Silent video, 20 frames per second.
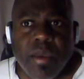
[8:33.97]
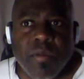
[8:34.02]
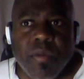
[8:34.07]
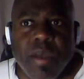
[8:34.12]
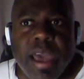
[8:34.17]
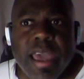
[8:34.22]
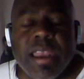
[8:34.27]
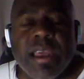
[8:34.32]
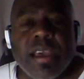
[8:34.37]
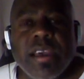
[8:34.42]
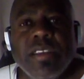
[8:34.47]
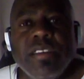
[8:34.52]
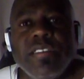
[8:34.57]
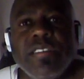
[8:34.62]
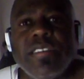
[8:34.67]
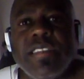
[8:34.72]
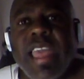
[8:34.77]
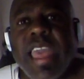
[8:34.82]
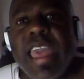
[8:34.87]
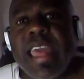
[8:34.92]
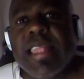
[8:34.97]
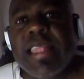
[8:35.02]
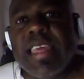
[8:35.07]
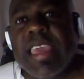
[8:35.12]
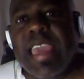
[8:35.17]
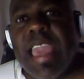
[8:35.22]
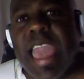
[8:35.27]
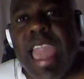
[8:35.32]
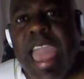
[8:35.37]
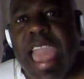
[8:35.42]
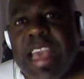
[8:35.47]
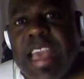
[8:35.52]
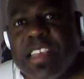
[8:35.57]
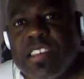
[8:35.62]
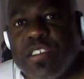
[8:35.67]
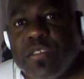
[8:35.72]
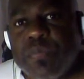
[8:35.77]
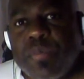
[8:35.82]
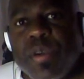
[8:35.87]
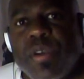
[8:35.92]
Right? Understand the
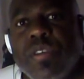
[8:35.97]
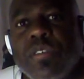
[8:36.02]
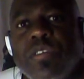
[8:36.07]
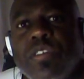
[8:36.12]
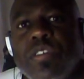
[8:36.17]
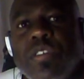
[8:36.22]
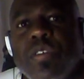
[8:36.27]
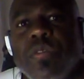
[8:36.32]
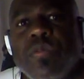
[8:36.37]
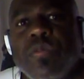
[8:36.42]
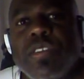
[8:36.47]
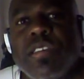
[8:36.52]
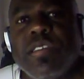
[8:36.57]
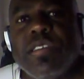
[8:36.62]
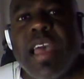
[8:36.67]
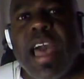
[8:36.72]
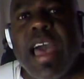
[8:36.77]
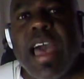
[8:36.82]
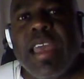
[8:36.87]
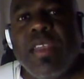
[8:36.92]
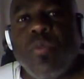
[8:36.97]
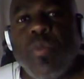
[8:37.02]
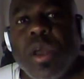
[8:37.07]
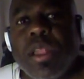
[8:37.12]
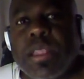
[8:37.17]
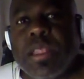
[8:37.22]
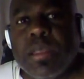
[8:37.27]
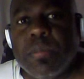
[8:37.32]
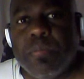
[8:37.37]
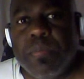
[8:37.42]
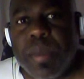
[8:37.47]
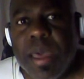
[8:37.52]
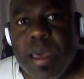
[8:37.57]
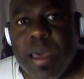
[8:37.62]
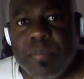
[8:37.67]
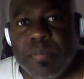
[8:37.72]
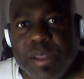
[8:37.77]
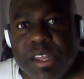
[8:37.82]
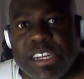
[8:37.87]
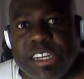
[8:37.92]
experts who decide what to
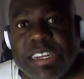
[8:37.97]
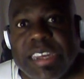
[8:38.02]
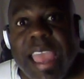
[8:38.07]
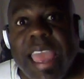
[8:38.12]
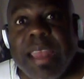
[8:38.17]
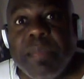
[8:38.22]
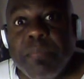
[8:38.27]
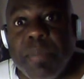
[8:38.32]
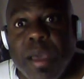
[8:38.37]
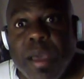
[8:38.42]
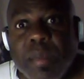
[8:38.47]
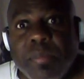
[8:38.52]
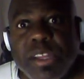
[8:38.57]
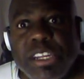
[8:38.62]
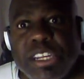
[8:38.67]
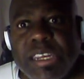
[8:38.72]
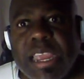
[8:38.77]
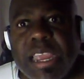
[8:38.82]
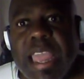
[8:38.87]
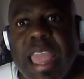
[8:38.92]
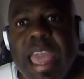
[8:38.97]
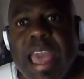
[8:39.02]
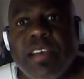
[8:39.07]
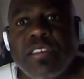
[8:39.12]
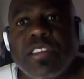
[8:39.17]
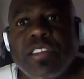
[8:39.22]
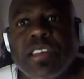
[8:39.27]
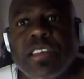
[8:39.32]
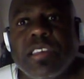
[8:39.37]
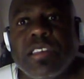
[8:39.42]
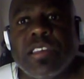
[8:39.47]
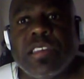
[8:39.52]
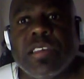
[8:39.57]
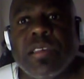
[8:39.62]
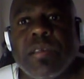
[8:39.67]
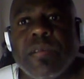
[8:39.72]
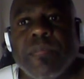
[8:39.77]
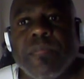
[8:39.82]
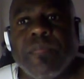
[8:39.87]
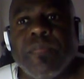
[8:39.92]
publish at publishing
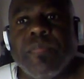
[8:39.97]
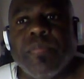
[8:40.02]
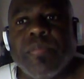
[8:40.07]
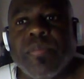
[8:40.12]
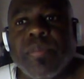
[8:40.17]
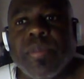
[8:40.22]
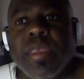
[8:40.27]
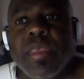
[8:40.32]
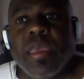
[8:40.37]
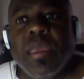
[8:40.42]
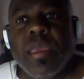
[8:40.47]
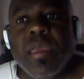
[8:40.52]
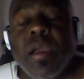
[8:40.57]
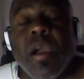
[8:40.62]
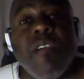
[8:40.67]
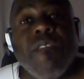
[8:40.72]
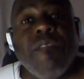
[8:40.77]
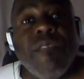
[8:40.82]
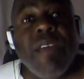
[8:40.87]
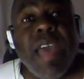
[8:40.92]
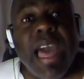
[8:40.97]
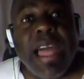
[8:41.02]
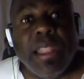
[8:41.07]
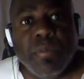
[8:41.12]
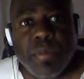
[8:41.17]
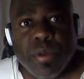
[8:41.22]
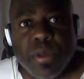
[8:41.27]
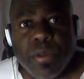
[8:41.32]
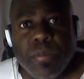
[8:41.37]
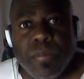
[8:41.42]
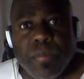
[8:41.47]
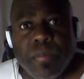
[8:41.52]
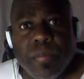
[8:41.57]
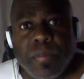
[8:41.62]
houses are fallible.